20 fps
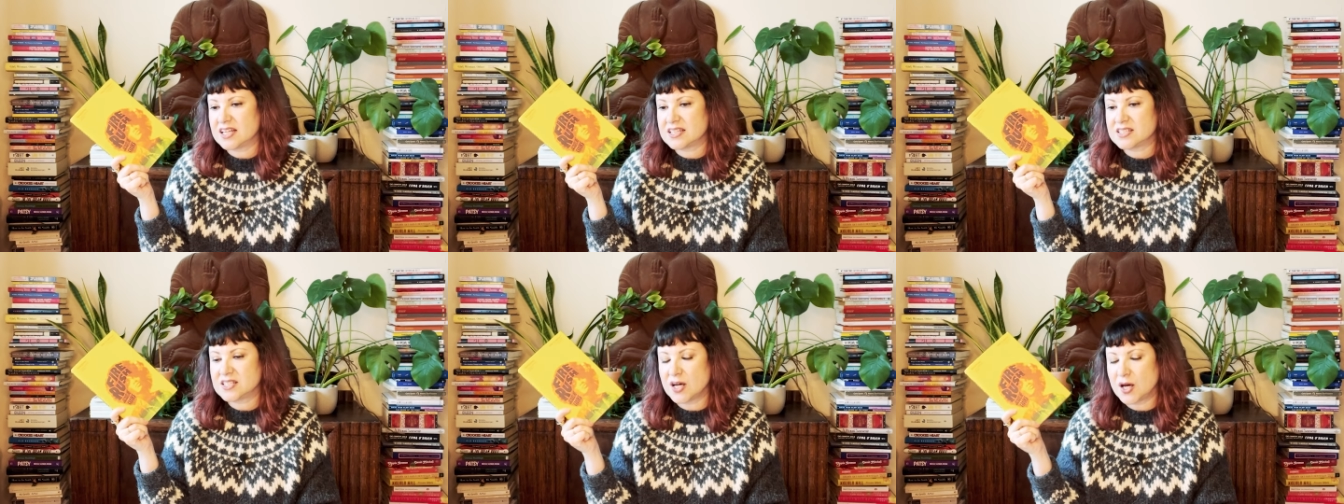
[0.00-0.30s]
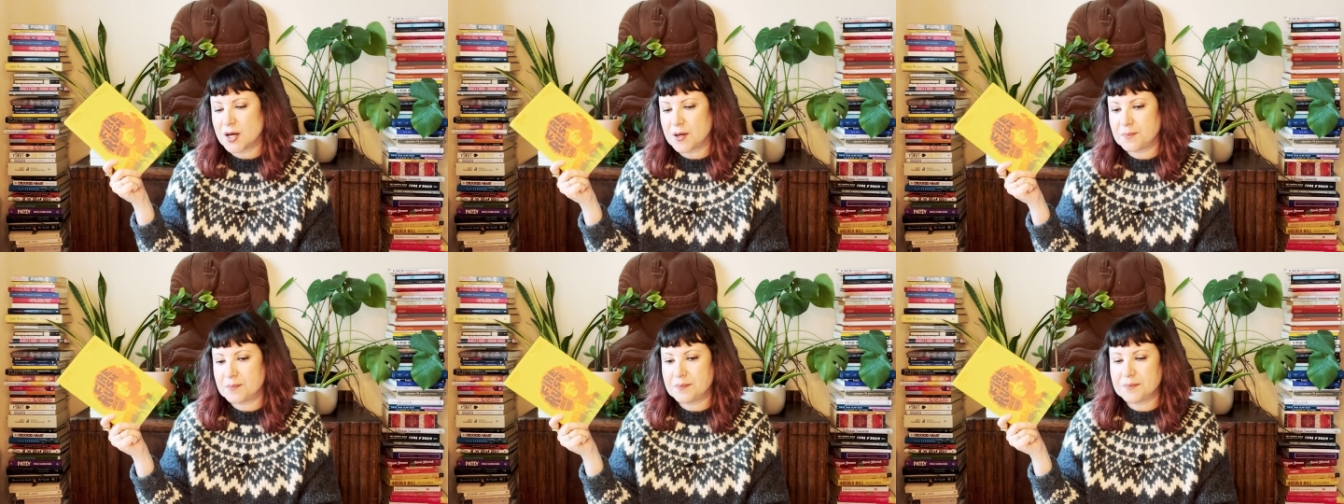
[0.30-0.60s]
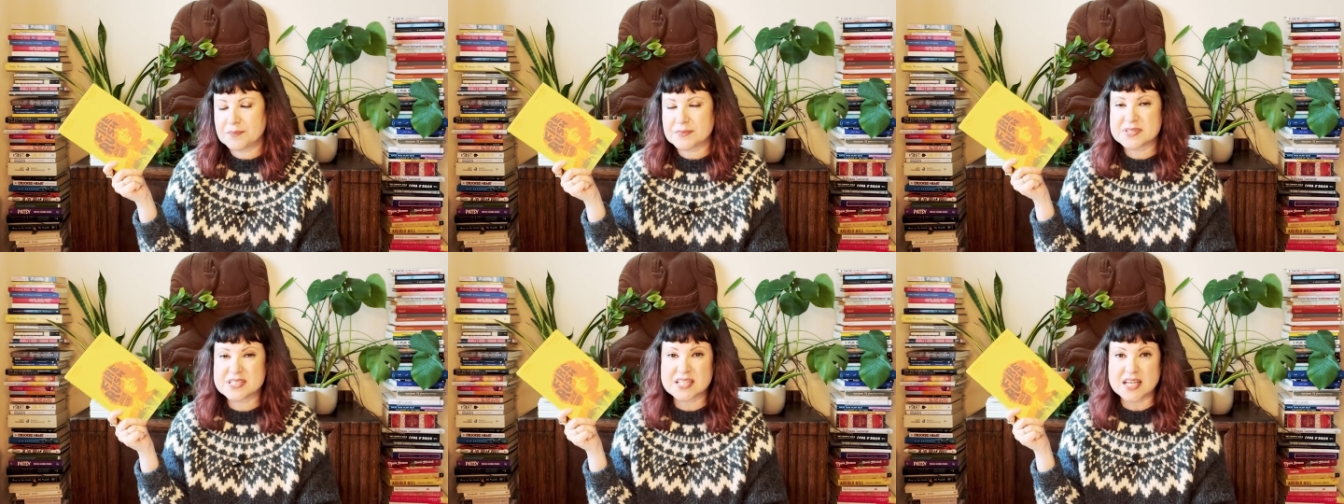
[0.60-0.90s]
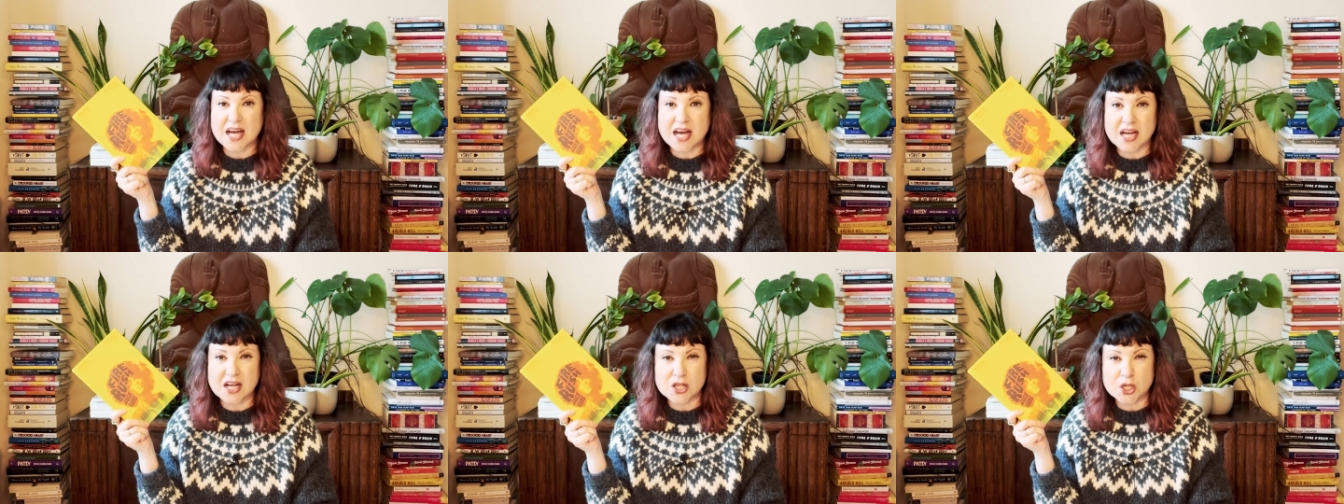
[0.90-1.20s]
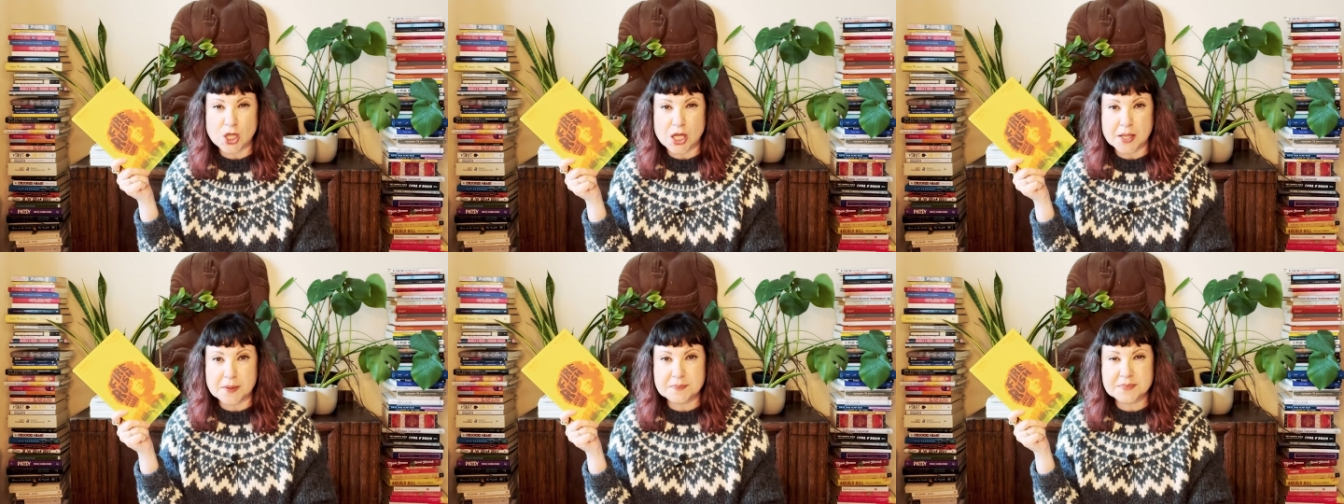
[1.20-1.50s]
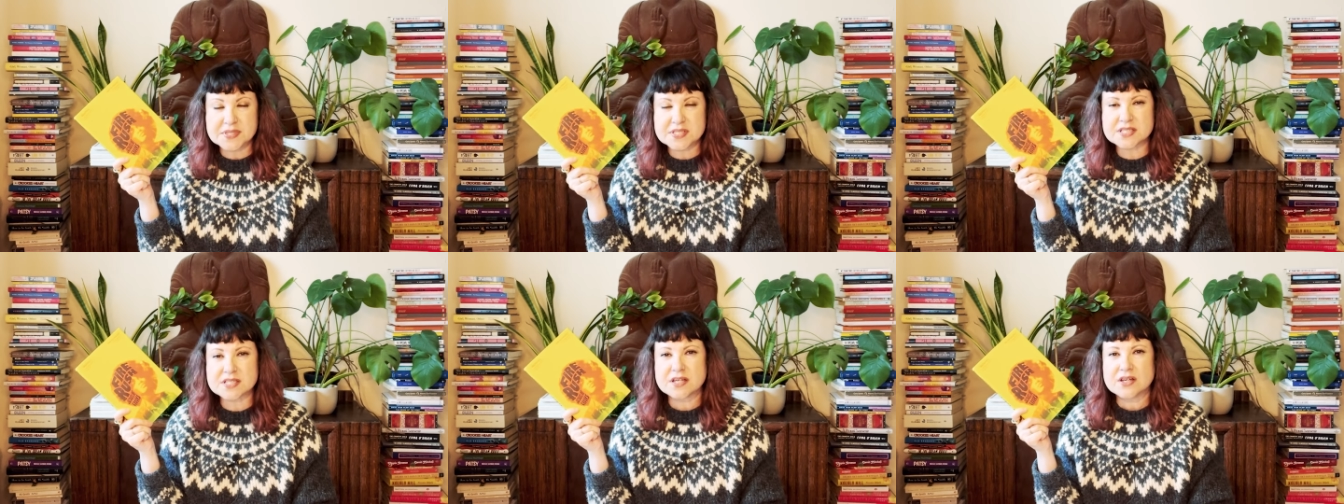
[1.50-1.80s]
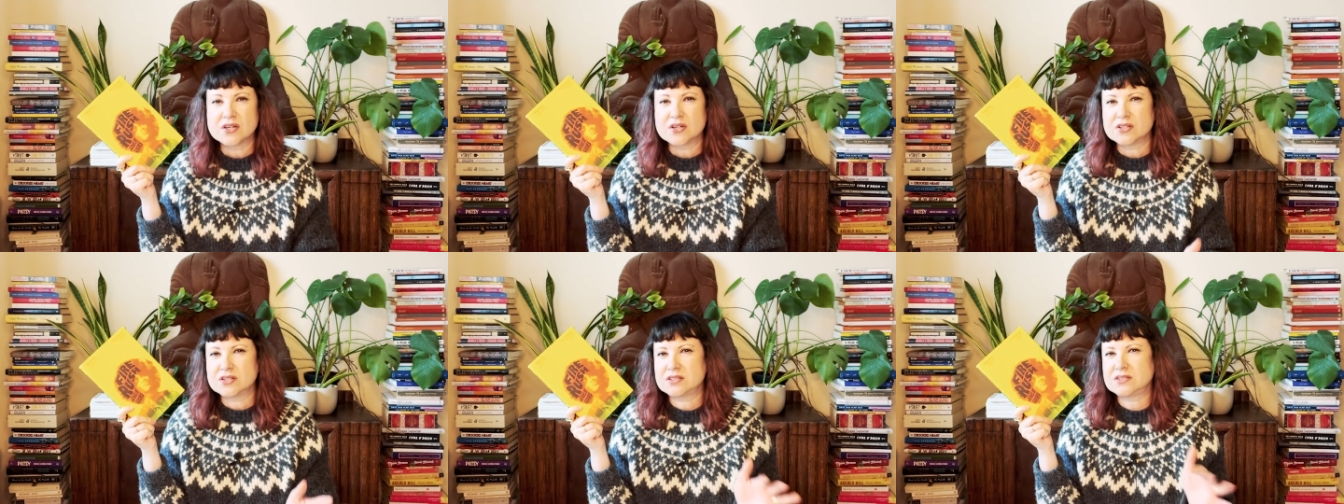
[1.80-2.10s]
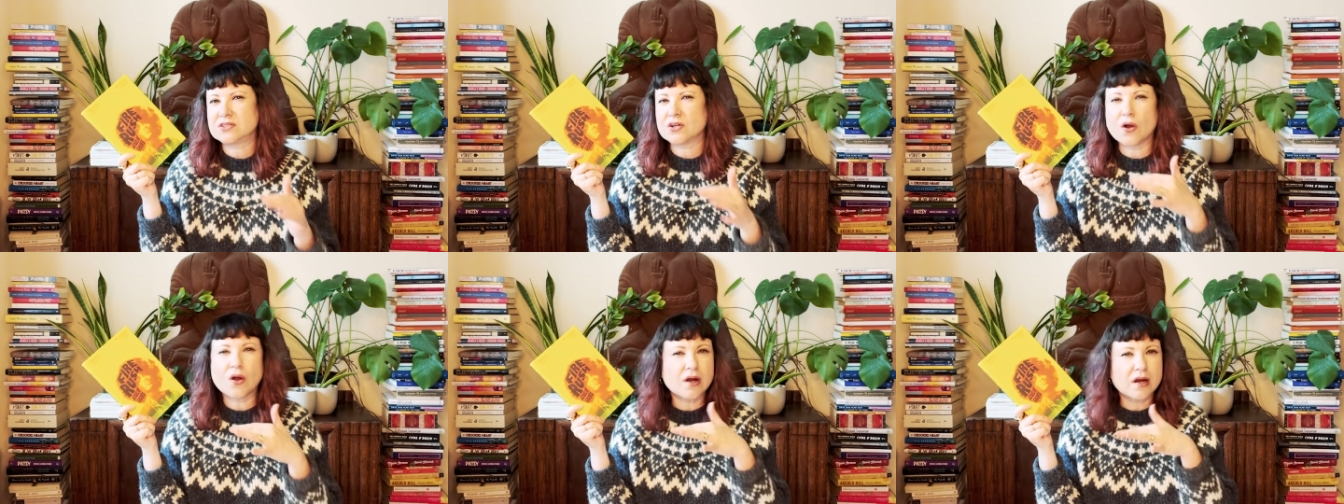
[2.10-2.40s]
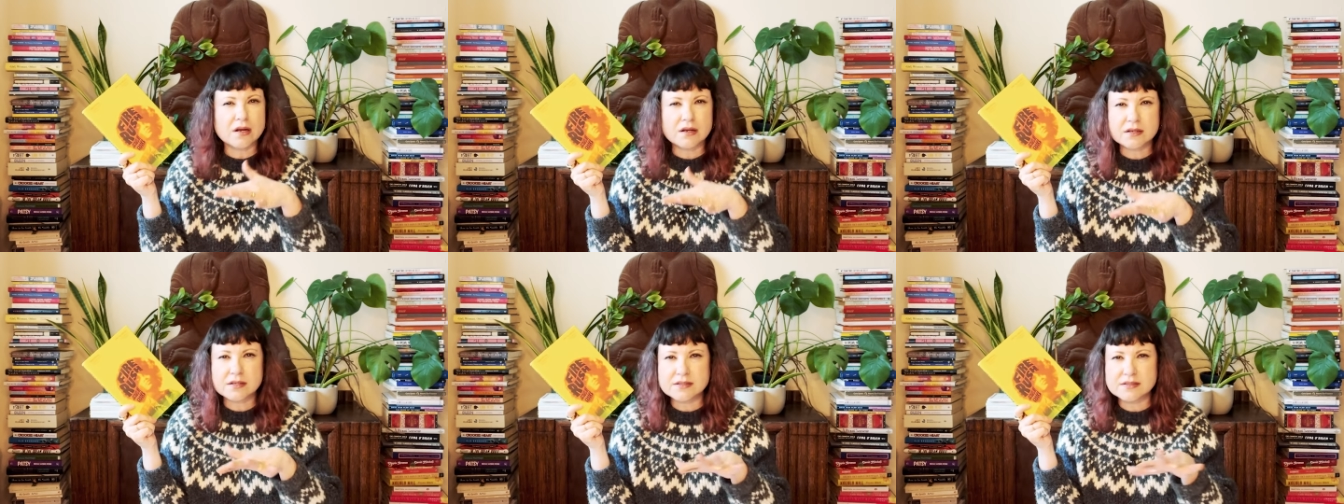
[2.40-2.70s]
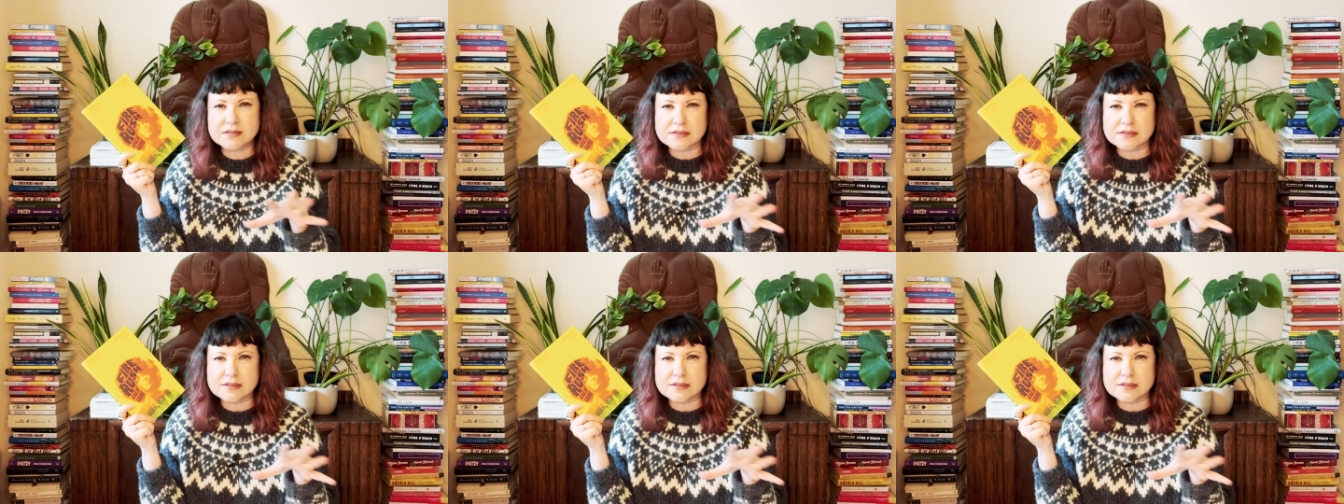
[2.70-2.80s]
dub ska clubs dark,